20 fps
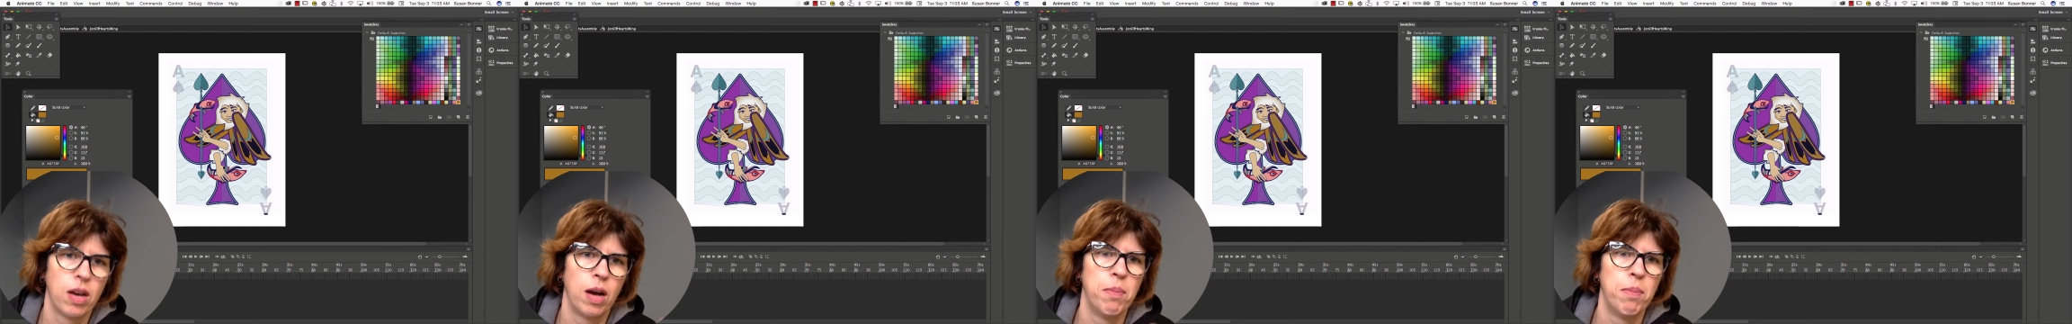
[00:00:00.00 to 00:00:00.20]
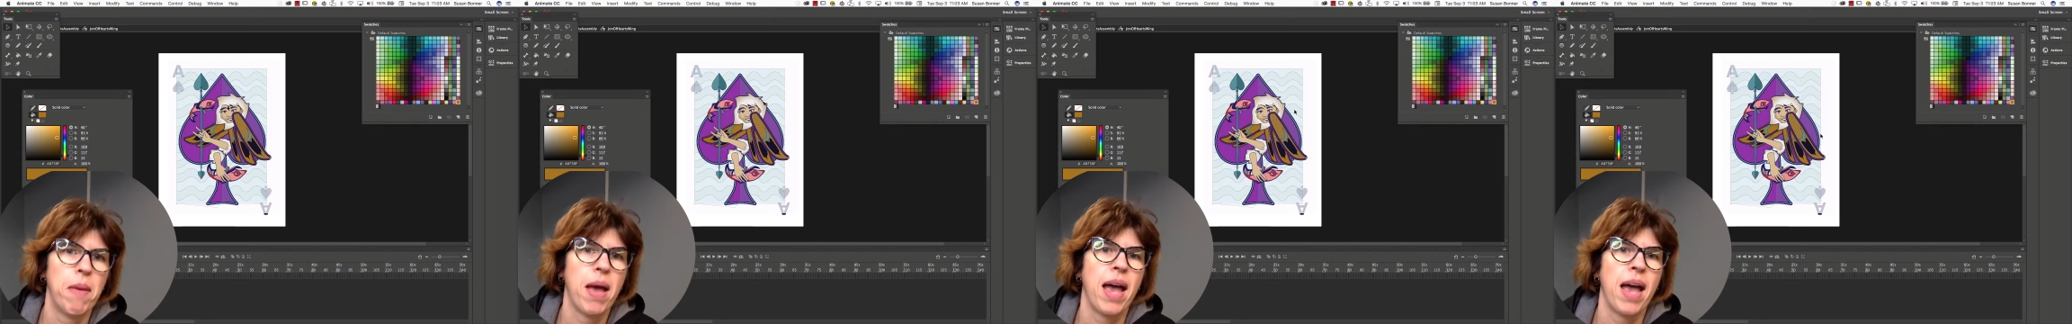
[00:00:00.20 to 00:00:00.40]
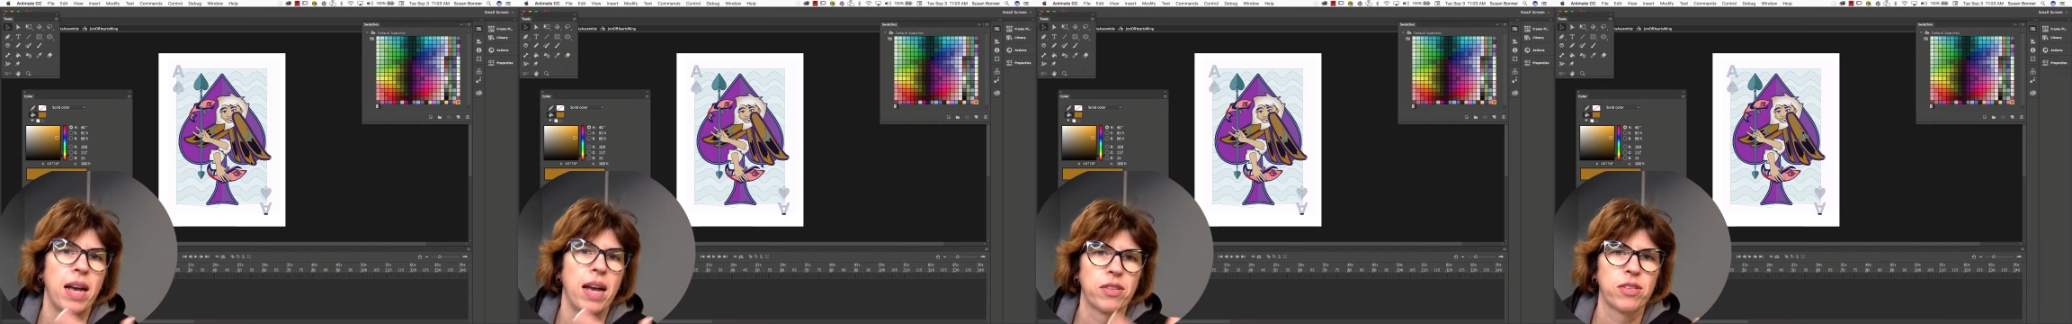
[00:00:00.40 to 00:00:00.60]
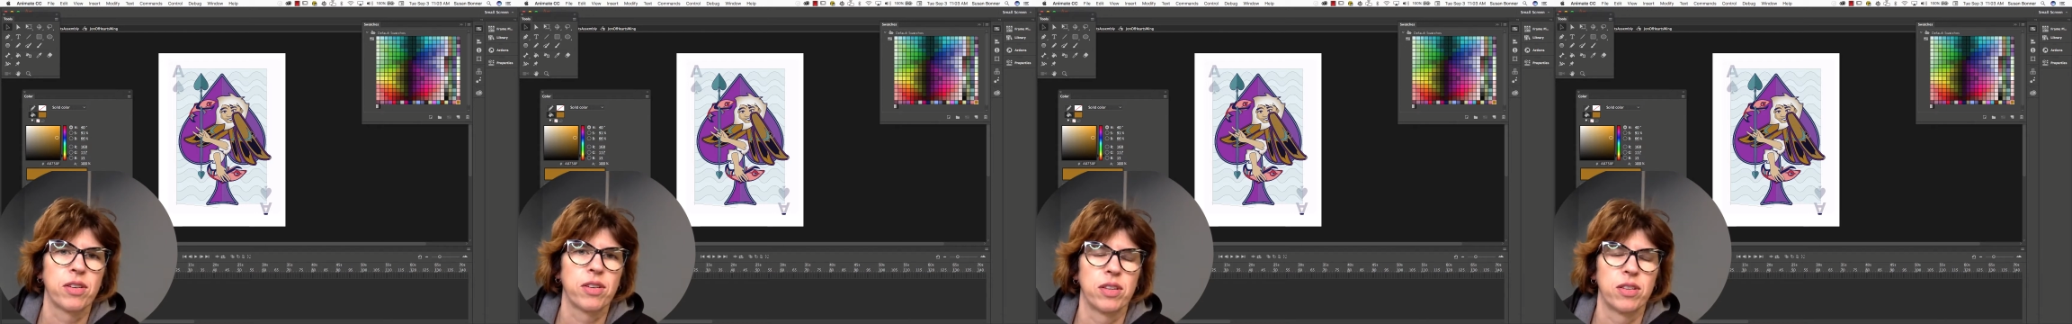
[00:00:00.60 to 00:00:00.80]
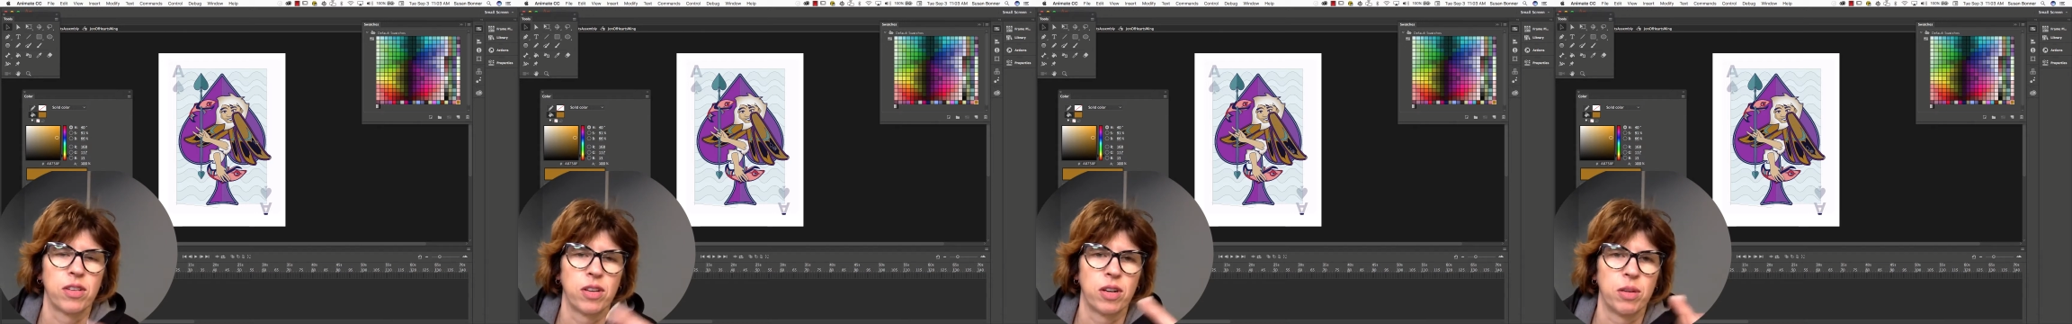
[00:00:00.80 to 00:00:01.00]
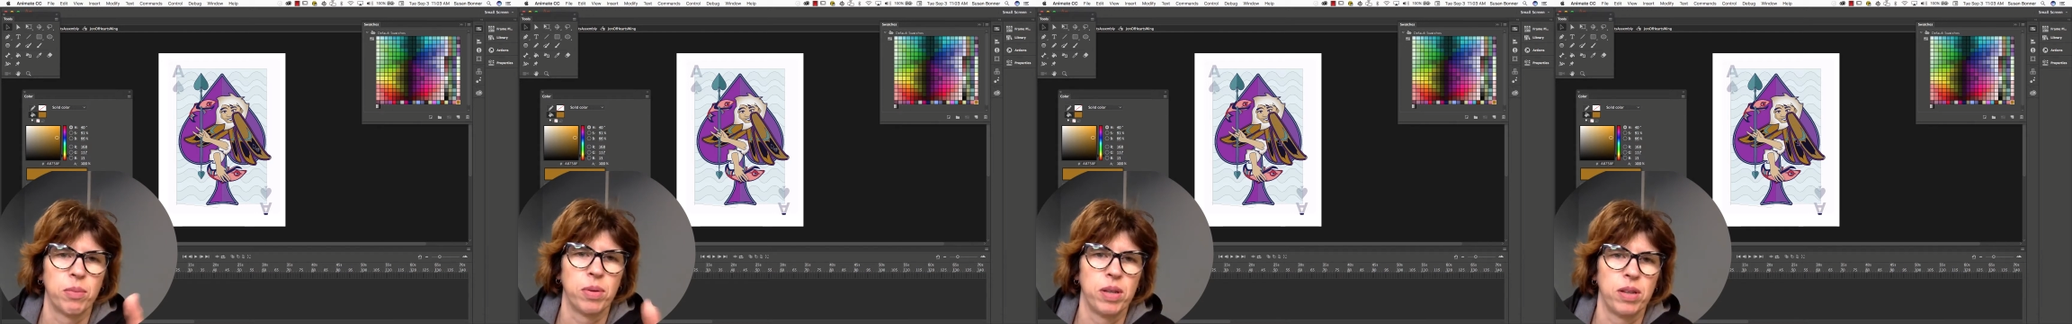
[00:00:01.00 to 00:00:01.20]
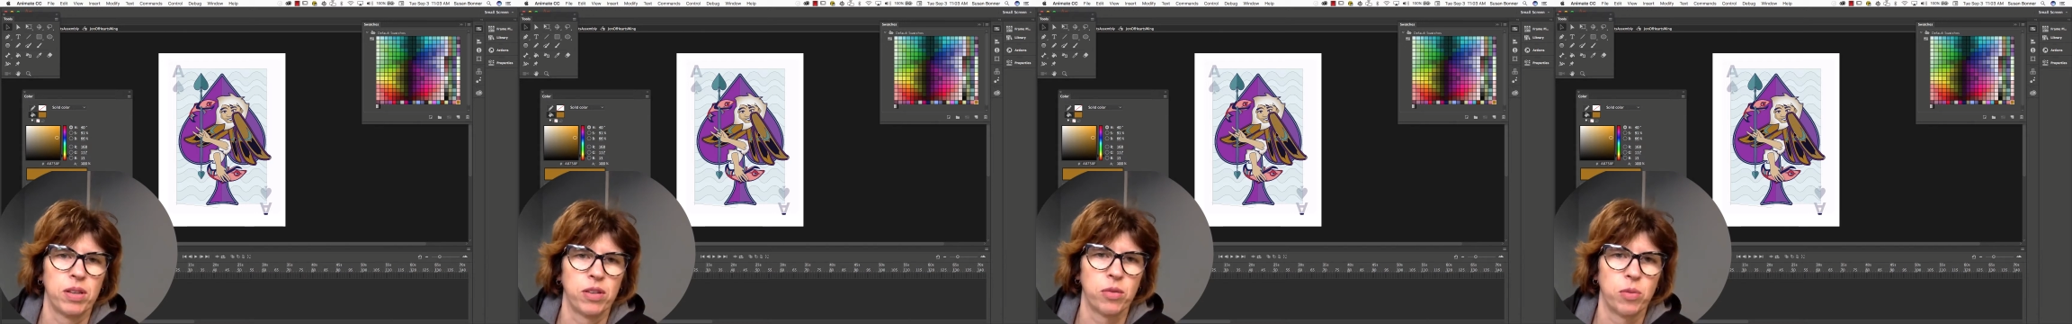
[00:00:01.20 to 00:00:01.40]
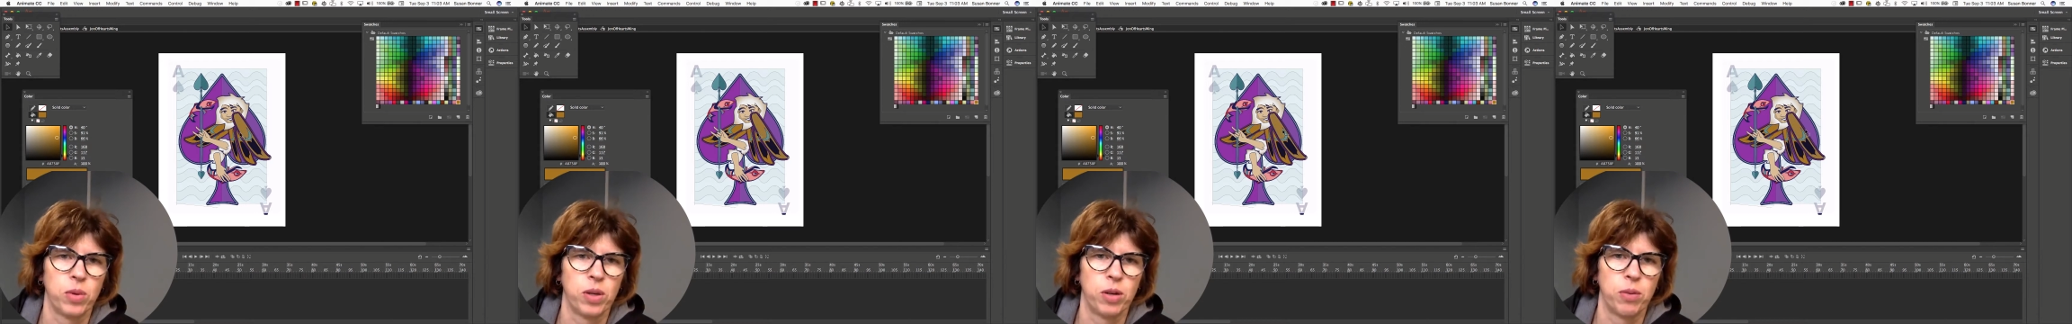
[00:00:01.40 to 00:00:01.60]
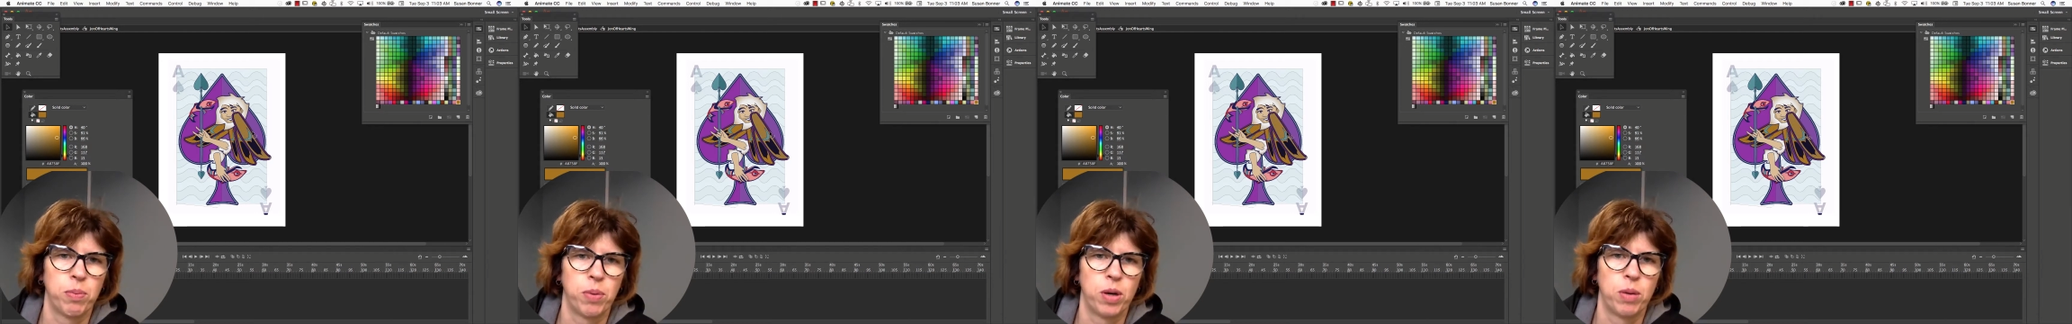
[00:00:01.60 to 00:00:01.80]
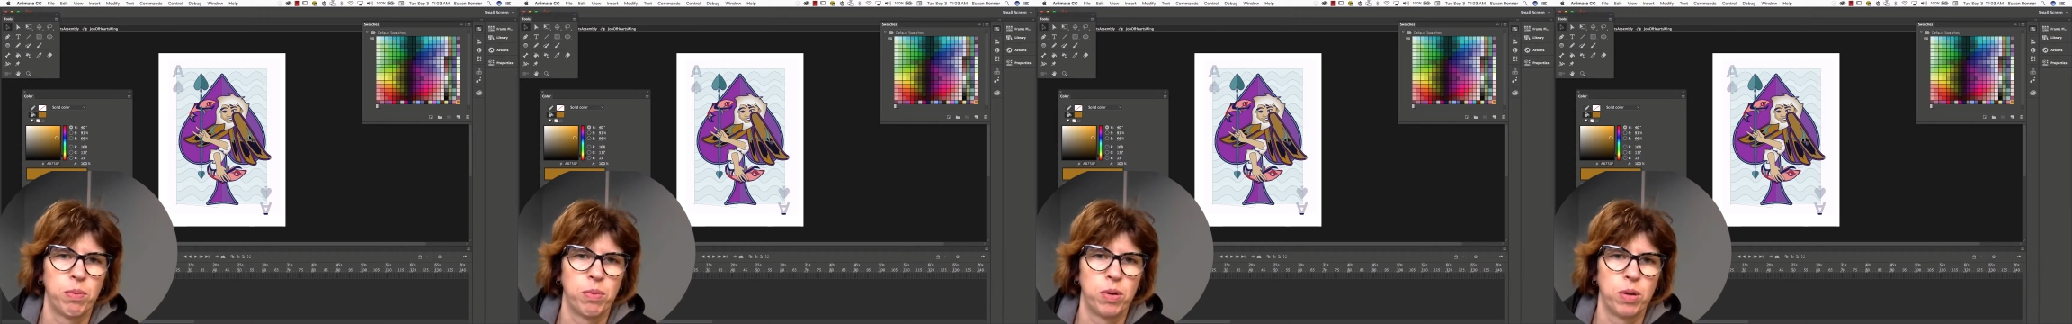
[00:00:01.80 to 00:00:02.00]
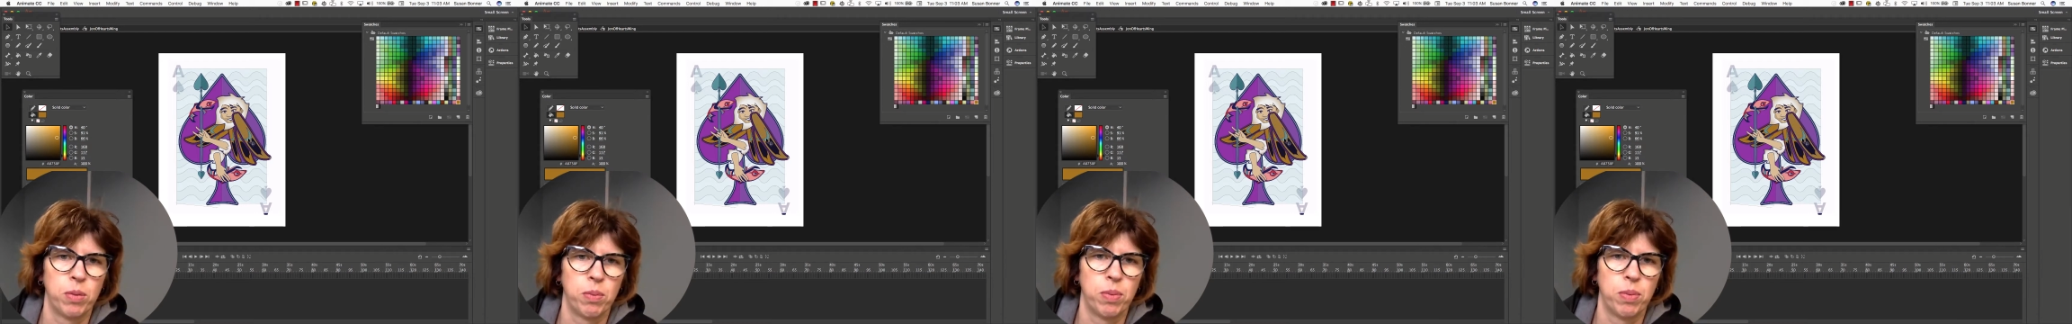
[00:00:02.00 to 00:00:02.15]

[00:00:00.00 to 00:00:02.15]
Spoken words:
mask, it's going to be this weird purple,